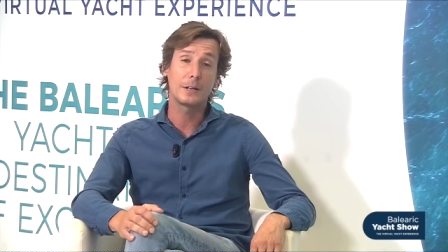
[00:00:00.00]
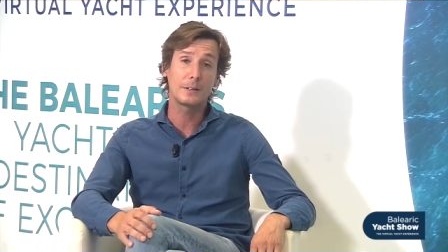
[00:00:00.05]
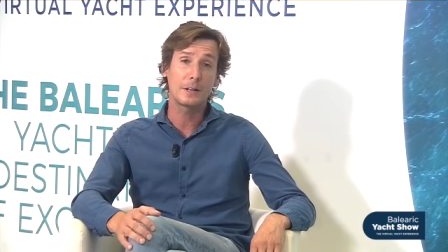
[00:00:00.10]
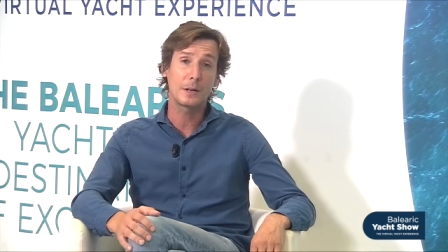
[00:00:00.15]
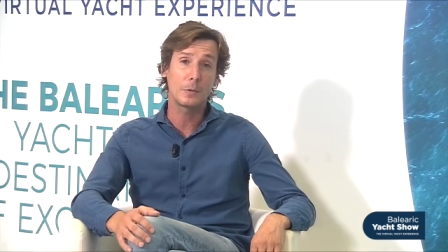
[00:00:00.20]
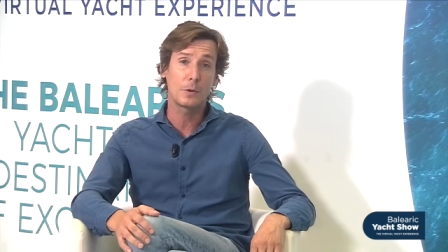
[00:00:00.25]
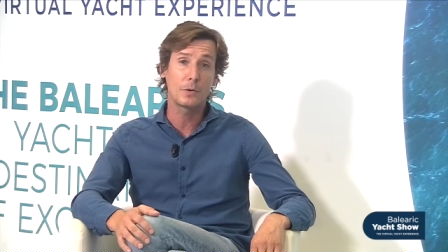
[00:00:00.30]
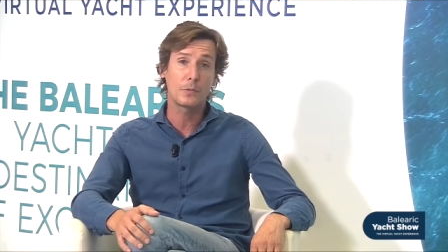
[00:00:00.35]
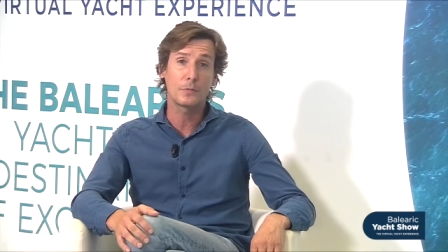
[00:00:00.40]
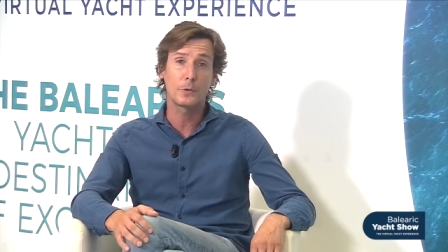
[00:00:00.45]
I
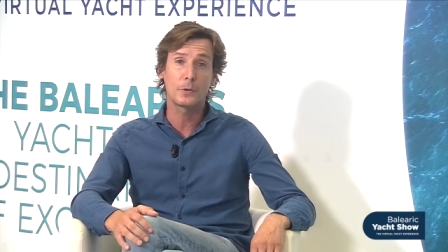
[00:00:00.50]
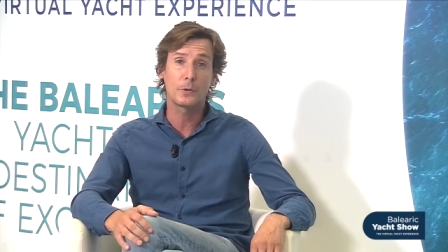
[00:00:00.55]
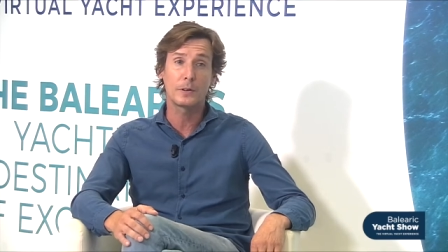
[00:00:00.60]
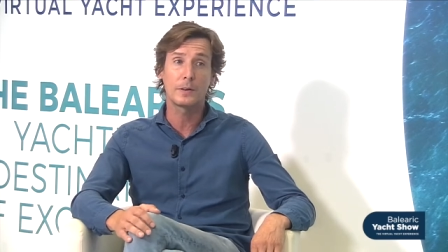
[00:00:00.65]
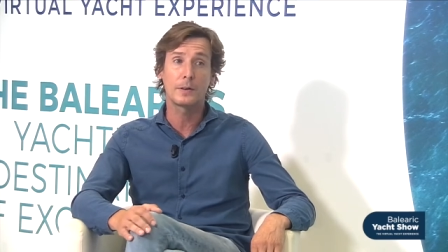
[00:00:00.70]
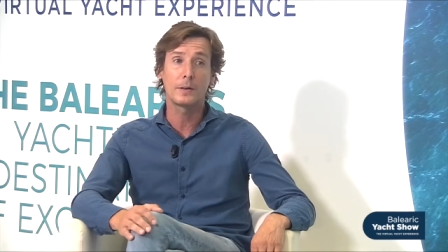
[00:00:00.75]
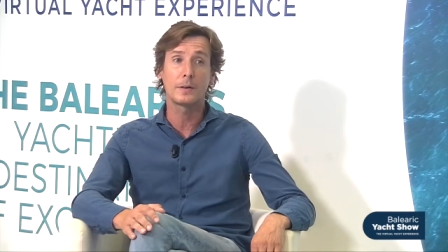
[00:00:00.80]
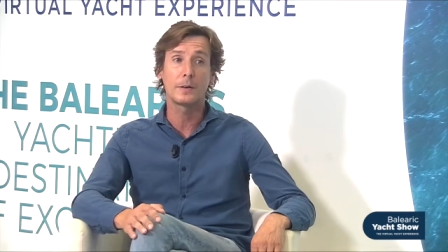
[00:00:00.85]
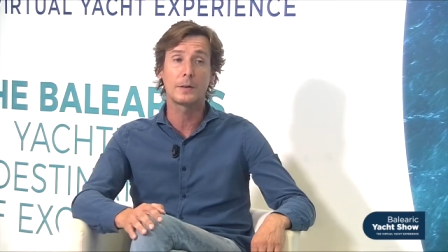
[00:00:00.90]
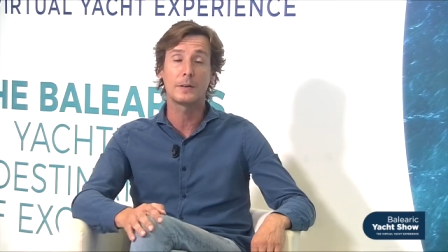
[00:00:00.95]
work for
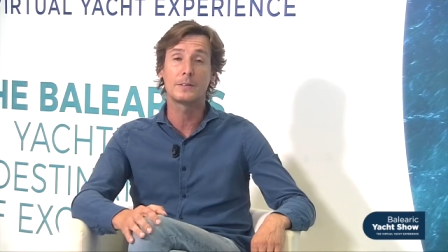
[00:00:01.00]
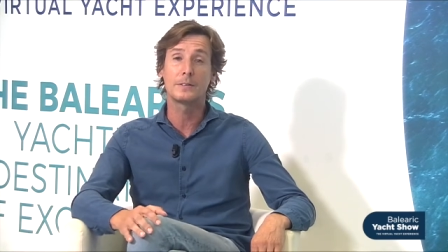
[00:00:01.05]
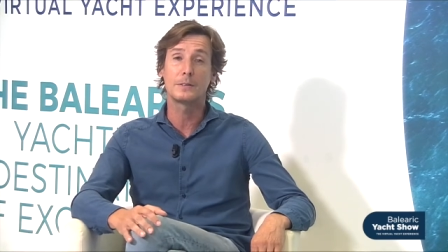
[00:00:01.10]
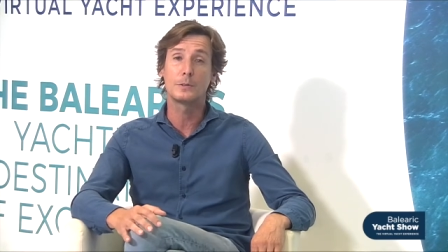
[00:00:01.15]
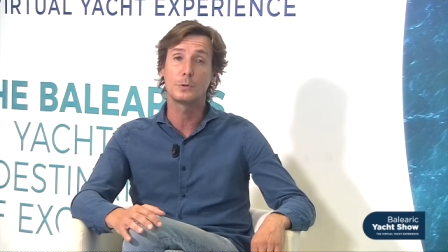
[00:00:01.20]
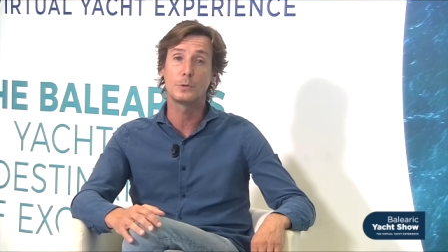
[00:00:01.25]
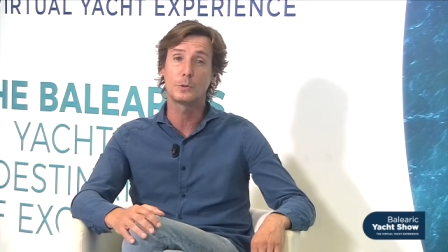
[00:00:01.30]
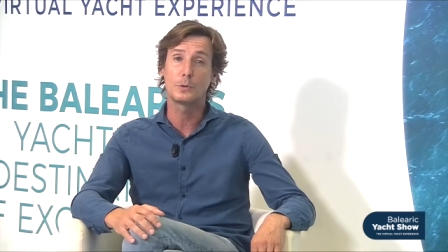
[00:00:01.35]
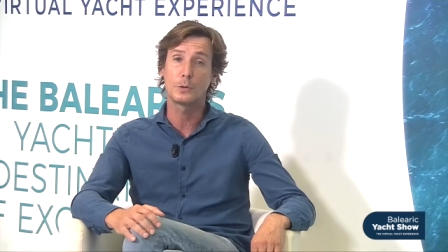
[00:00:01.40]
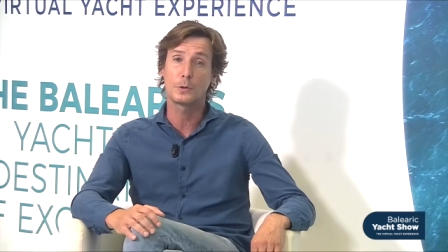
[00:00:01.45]
the
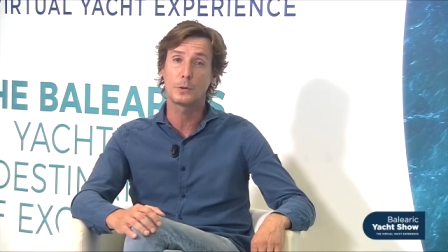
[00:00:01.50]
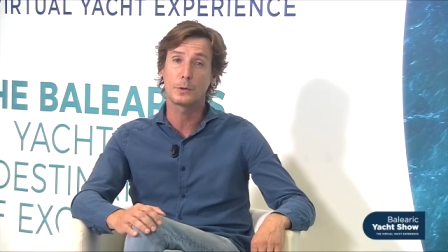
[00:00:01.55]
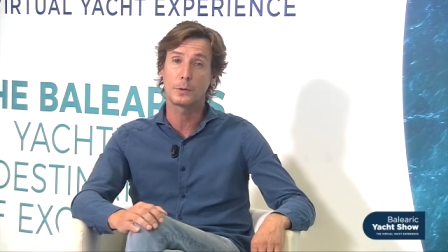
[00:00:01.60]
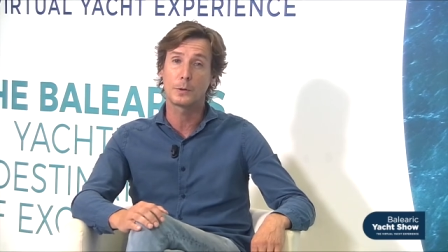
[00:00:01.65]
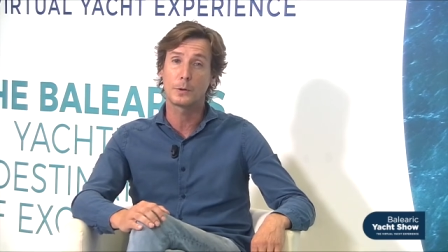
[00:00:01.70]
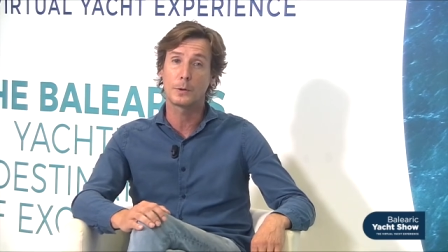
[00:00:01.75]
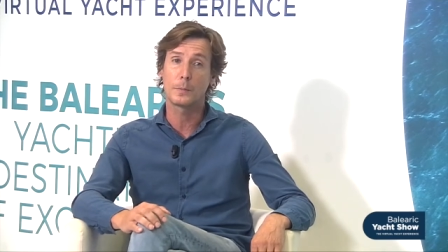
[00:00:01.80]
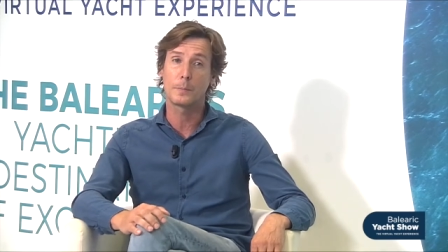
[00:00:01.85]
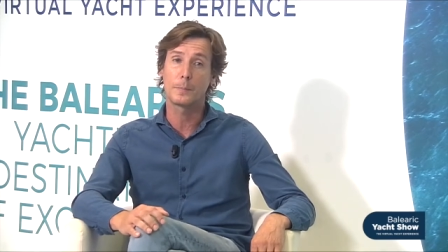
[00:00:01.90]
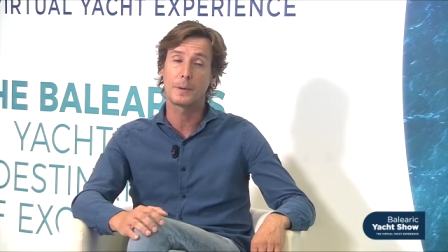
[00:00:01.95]
Institute
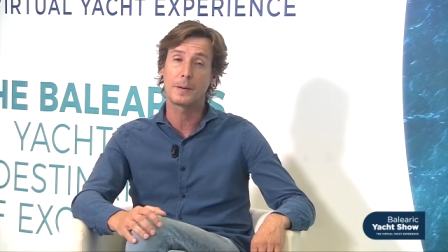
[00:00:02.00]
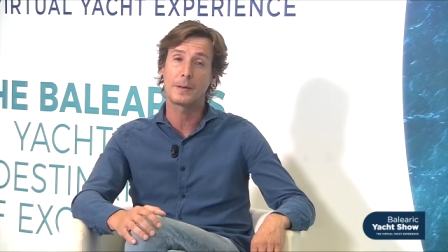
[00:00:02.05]
uh,